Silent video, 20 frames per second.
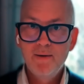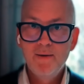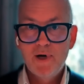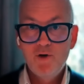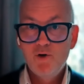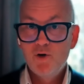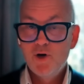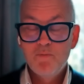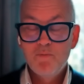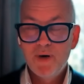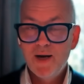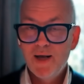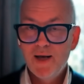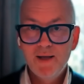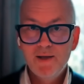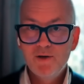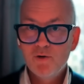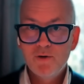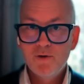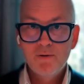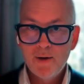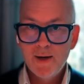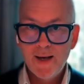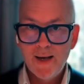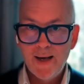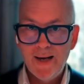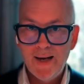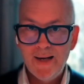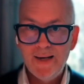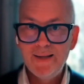and you can play it on
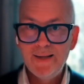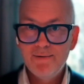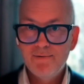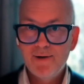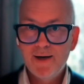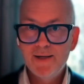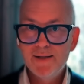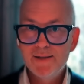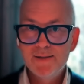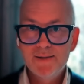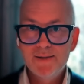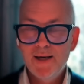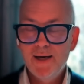any device.